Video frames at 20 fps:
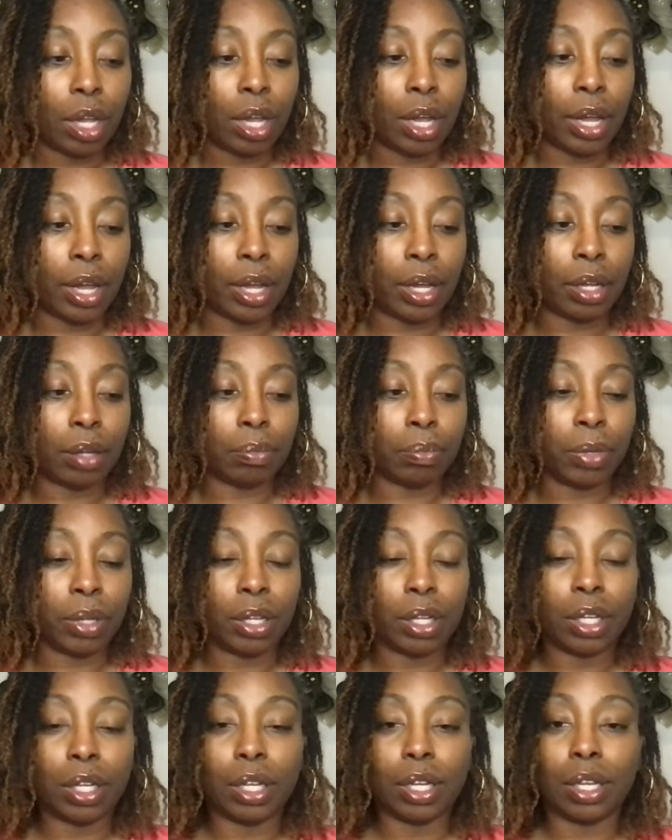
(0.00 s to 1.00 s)
Um,
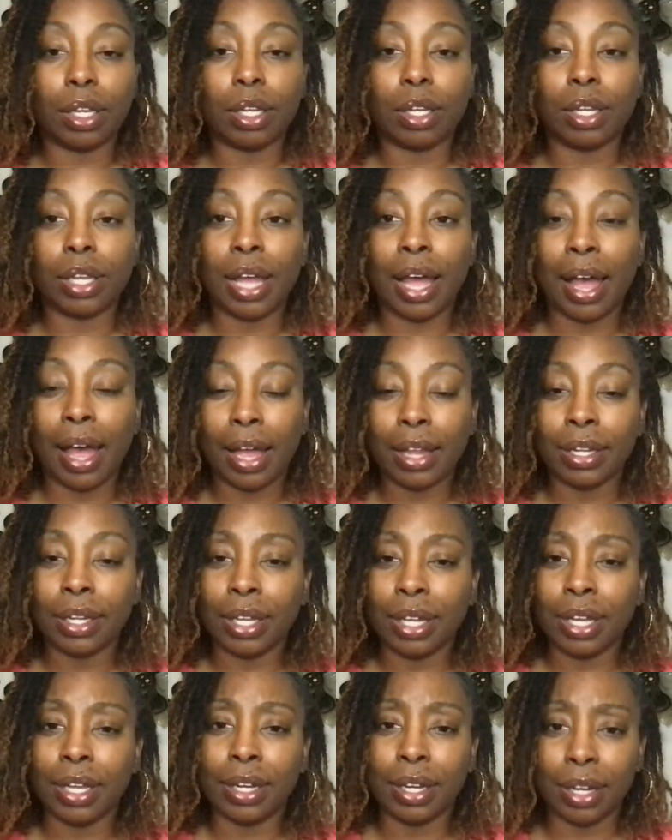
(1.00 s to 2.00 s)

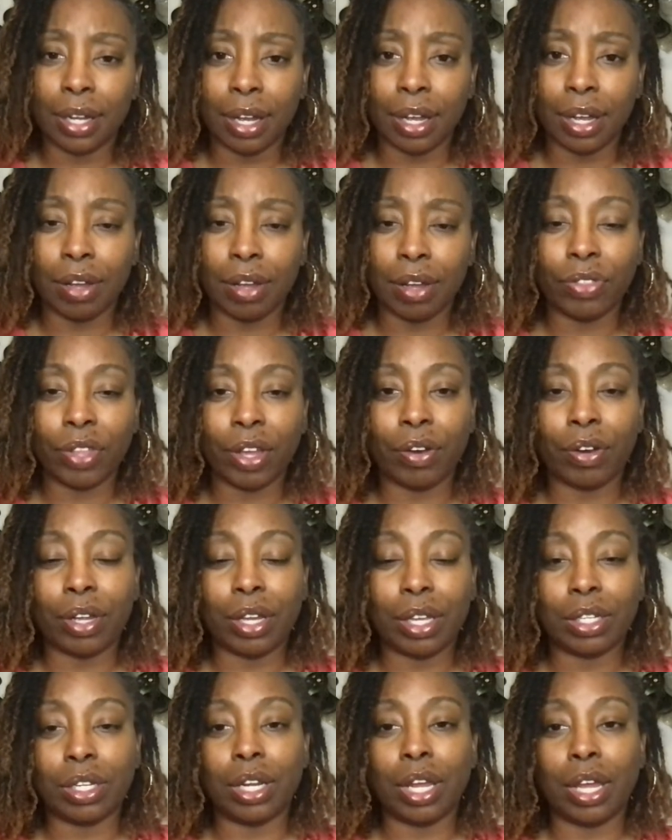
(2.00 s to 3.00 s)
Oddly enough, there
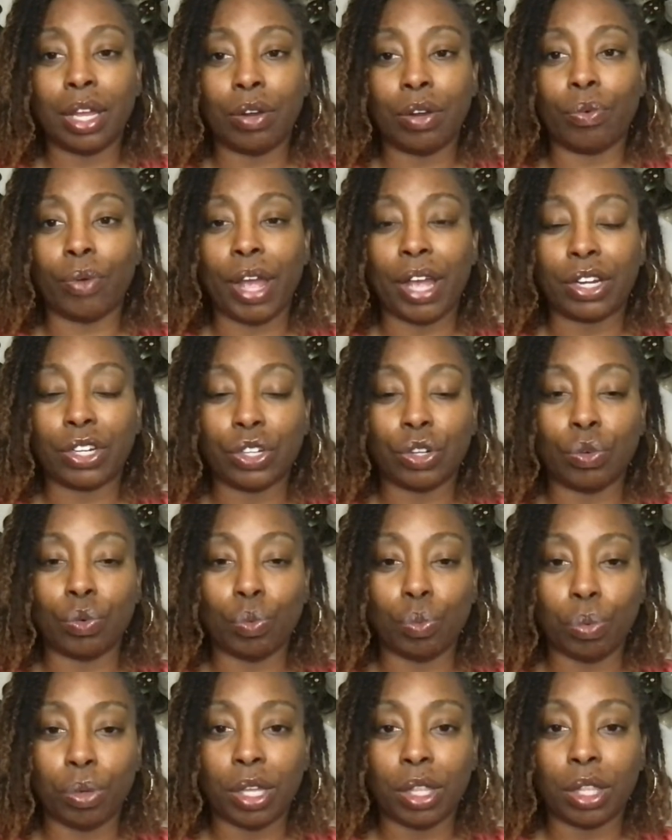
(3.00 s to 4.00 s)
is an
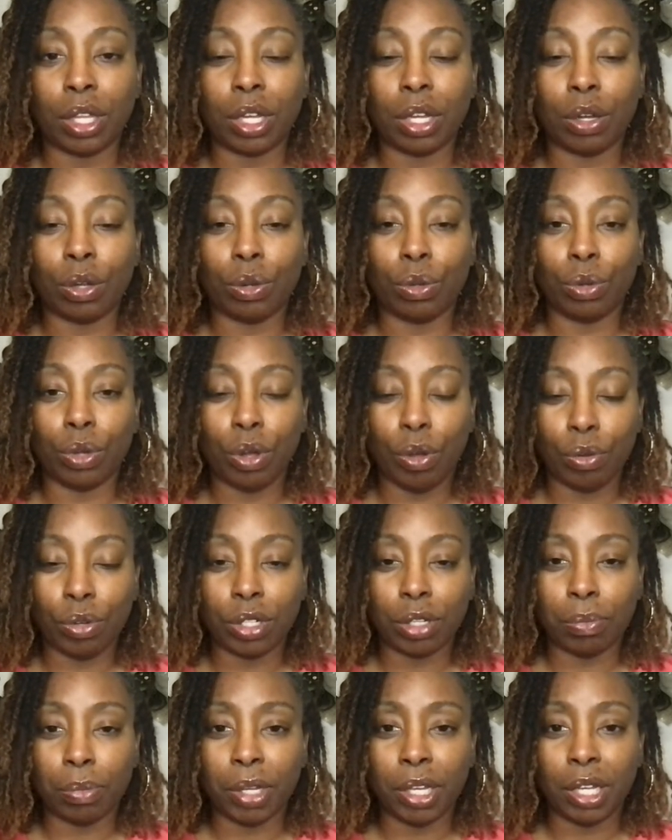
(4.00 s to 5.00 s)
interaction with
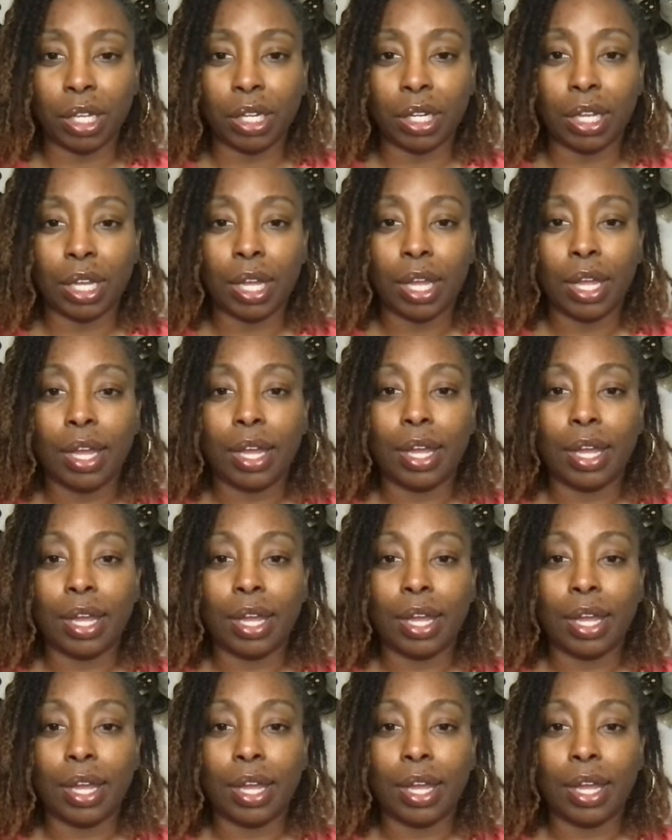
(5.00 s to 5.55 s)
glucosamine.